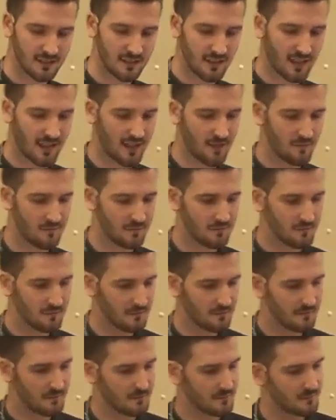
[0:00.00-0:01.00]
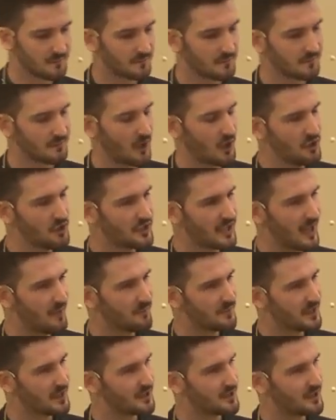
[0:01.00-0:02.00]
Are you
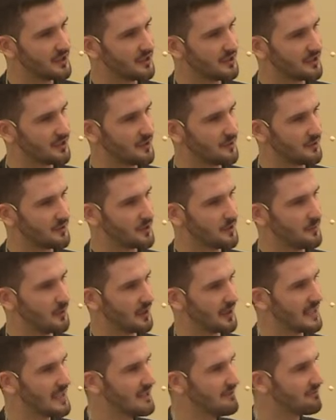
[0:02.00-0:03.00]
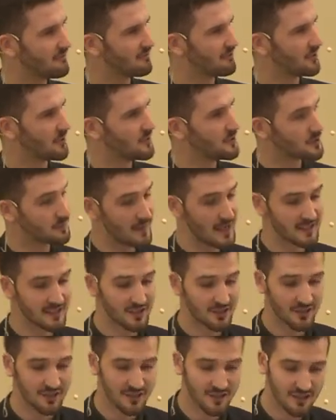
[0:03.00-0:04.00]
tempted to believe those
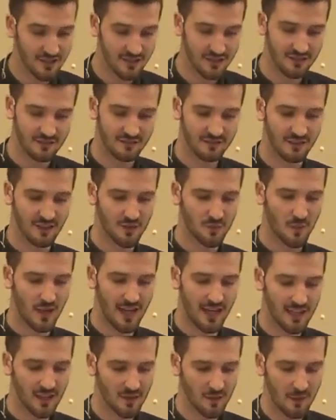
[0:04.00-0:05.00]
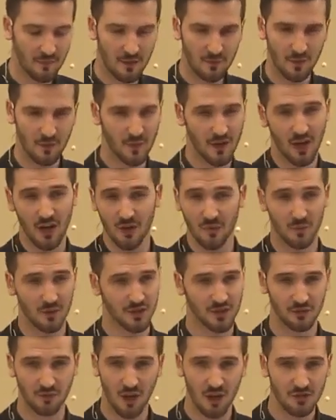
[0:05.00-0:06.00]
messages as well? I mean, we're
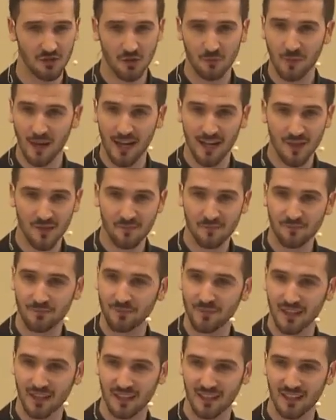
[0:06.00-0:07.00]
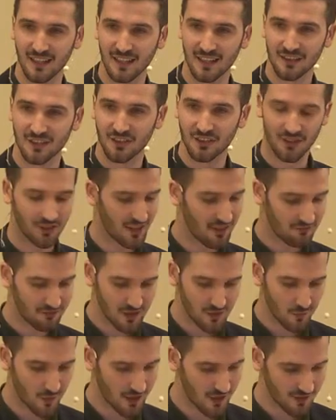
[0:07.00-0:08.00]
surrounded by them. They're
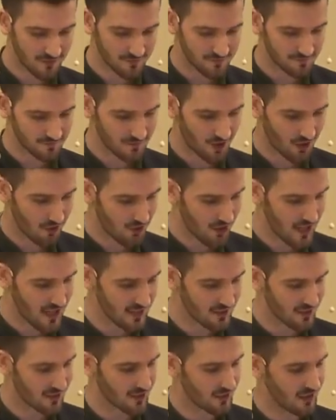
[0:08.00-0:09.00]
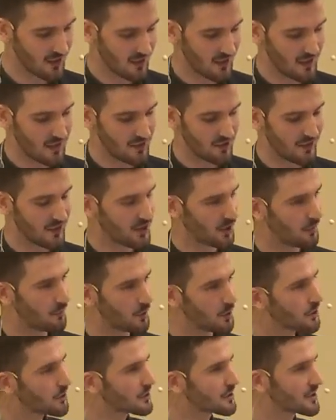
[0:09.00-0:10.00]
everywhere, aren't they? They're in our
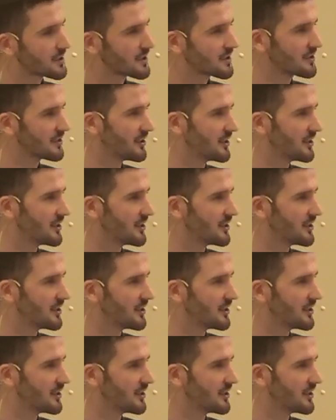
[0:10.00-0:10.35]
books.